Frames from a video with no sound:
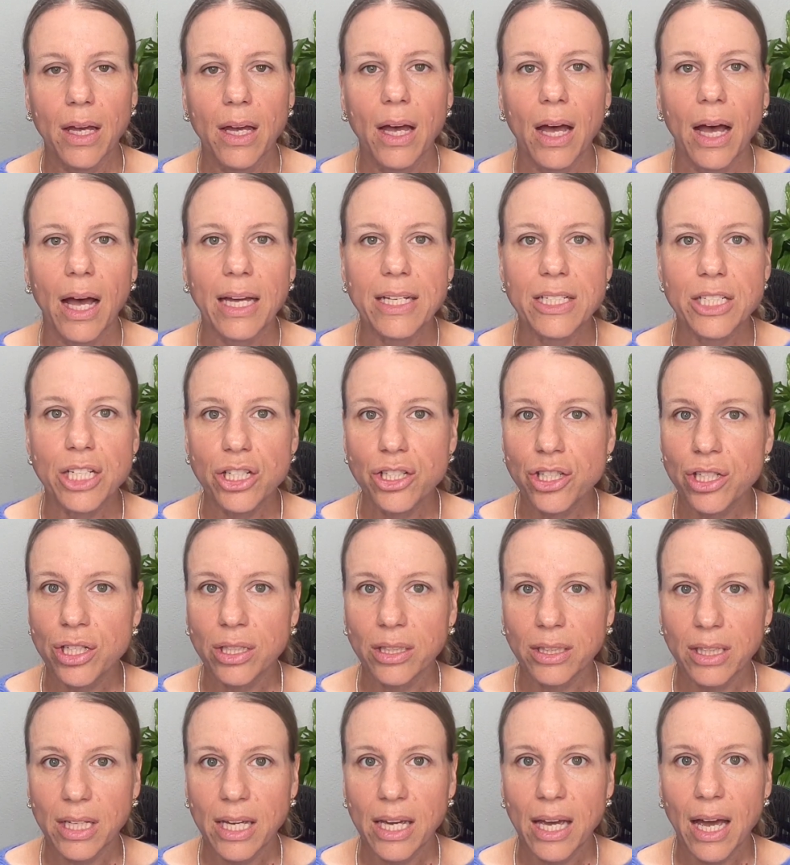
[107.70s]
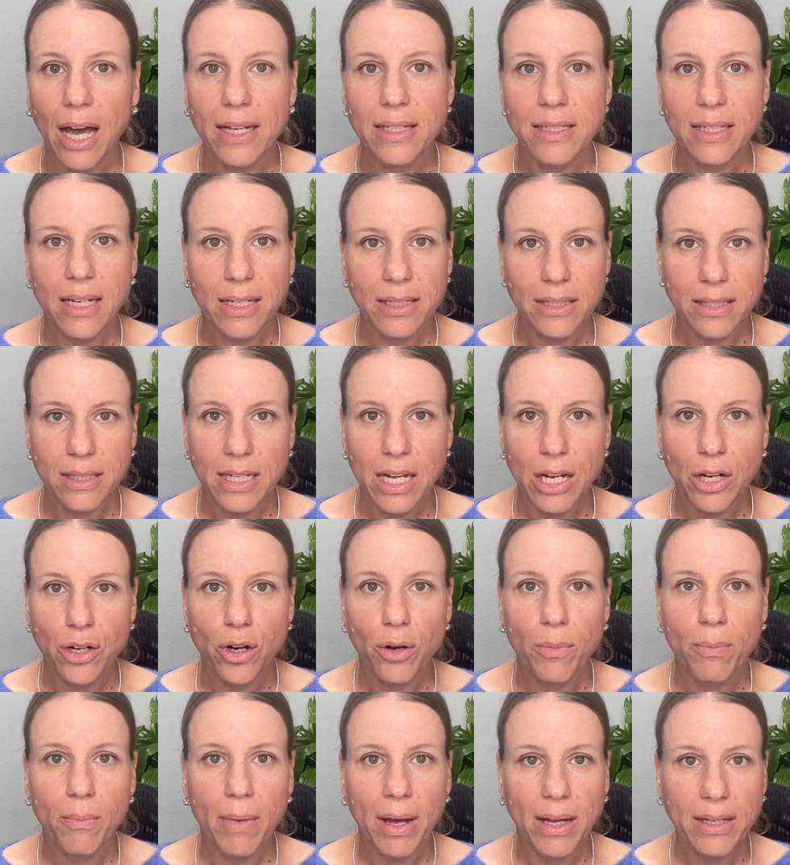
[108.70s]
Additionally, a
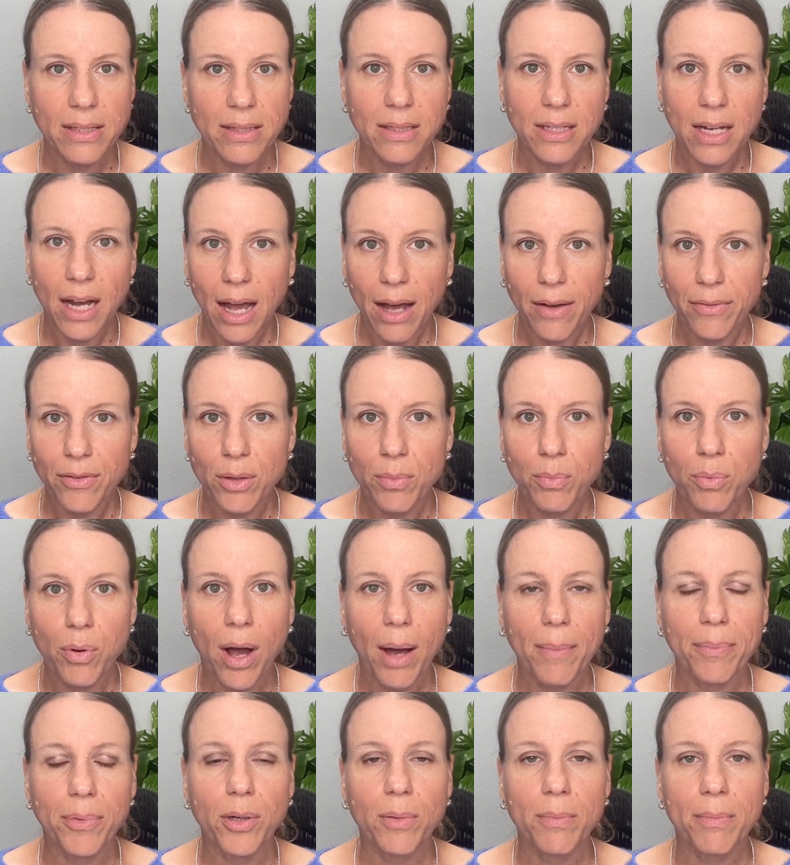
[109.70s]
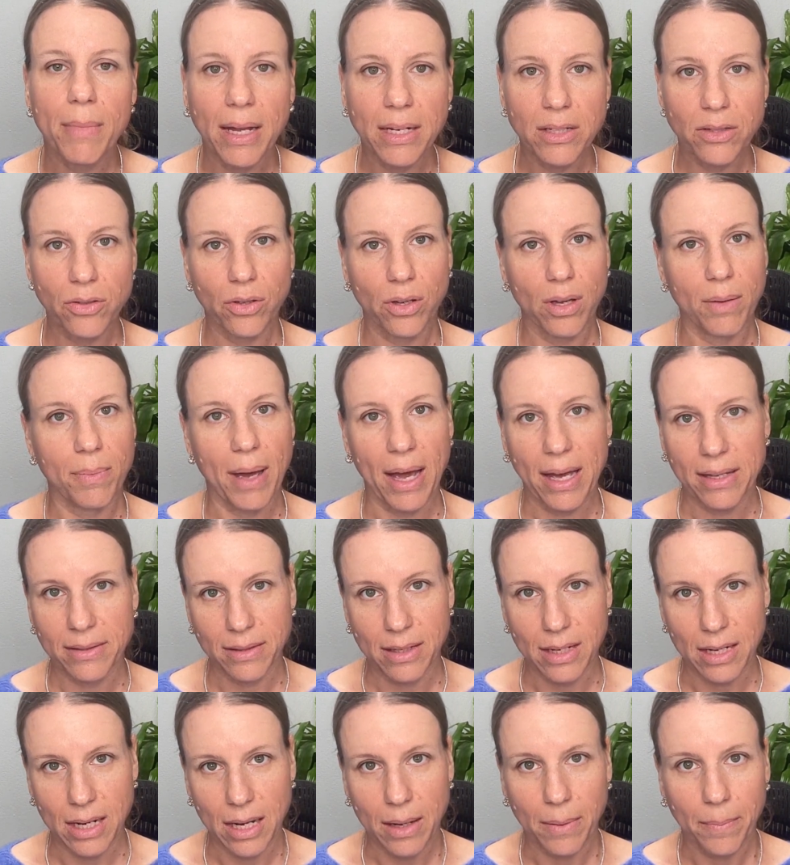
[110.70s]
testator must have the proper mental
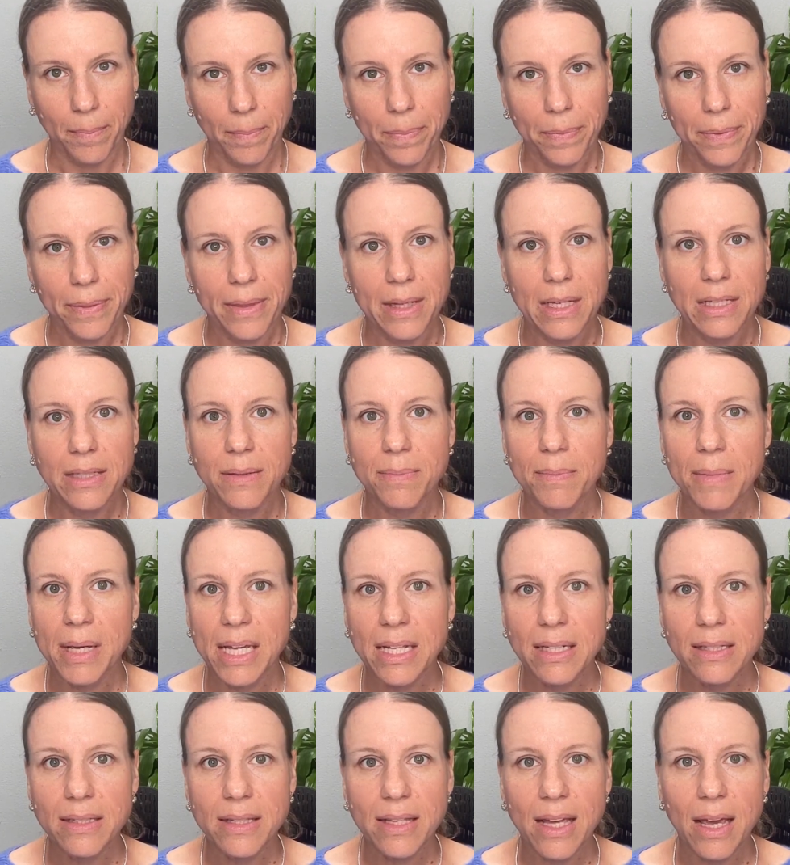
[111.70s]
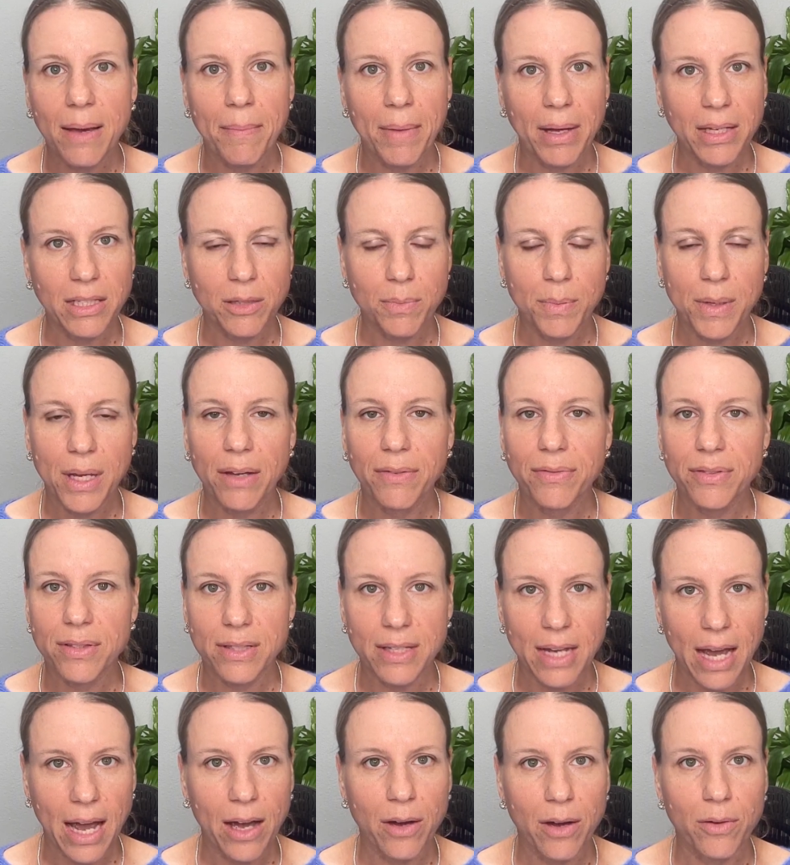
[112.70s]
capacity. This means they must be of
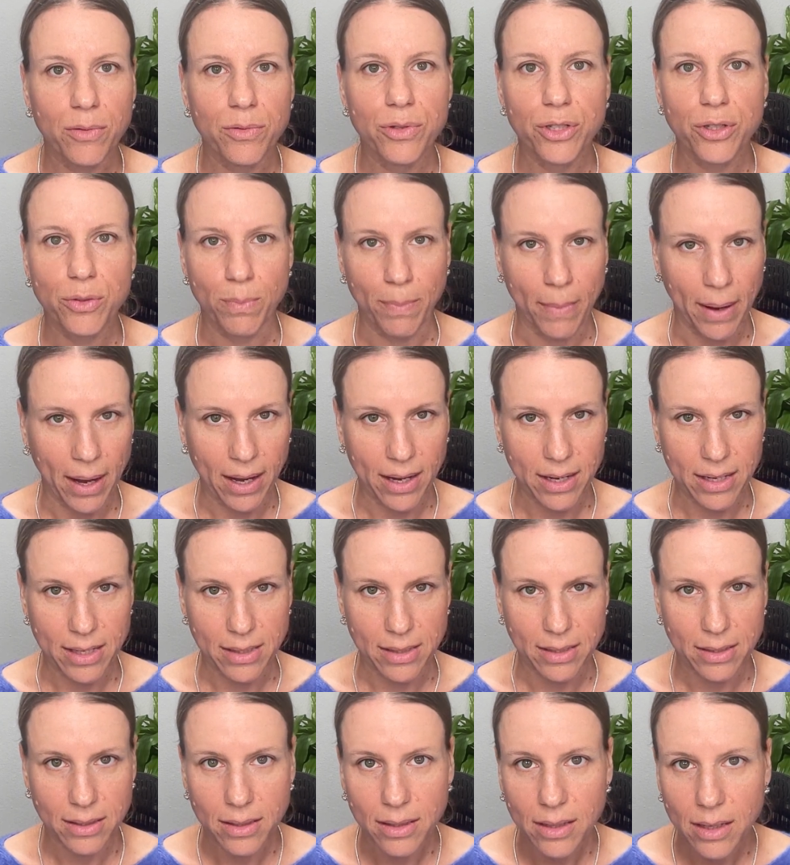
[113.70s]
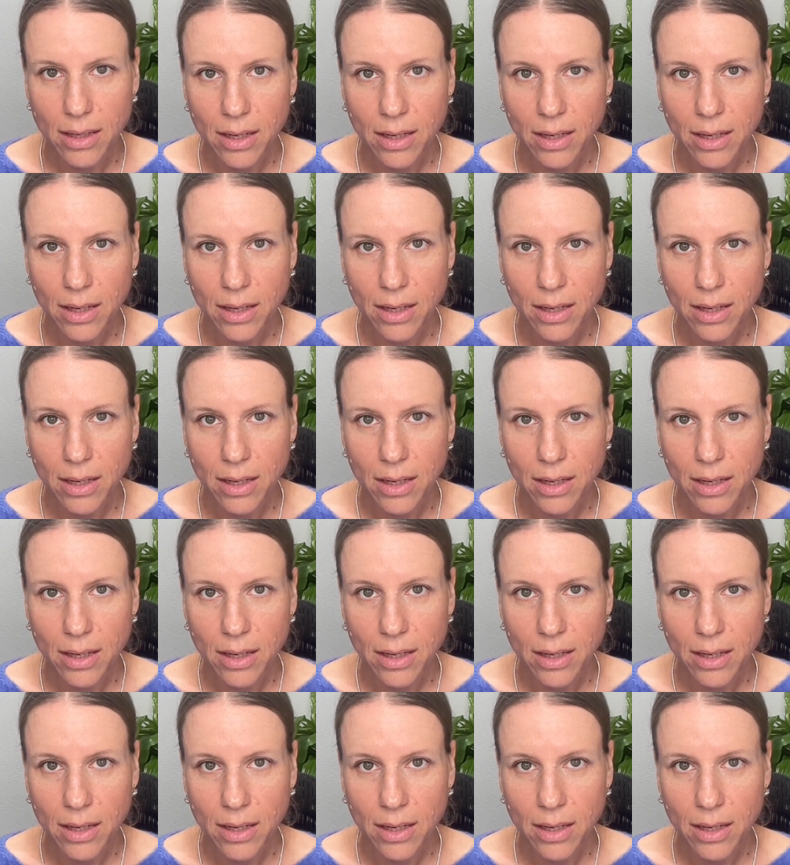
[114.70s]
sound mind.